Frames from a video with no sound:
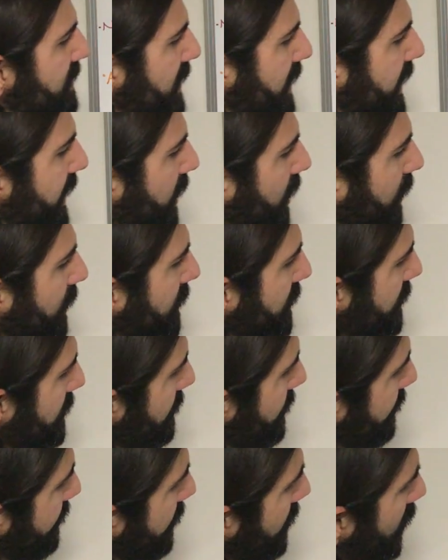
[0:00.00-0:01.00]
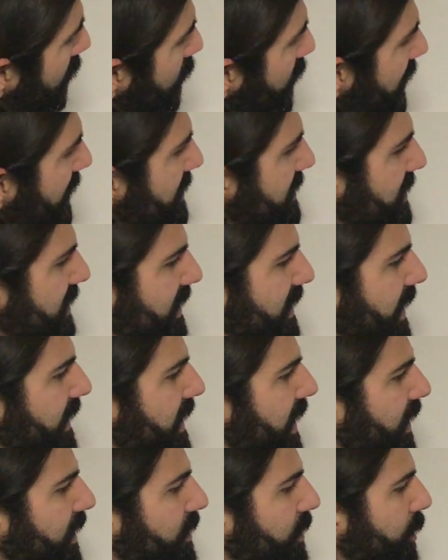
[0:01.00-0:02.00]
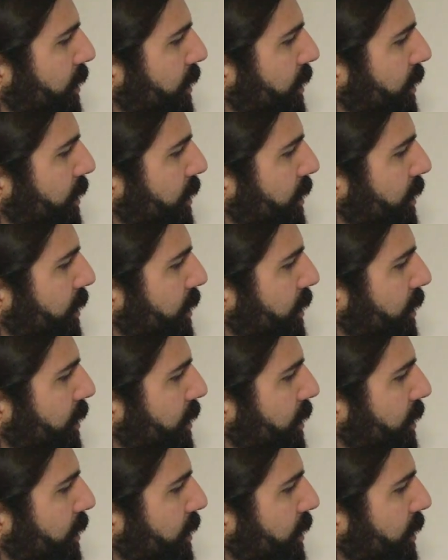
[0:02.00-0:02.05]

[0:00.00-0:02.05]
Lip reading: and ears, we can see that can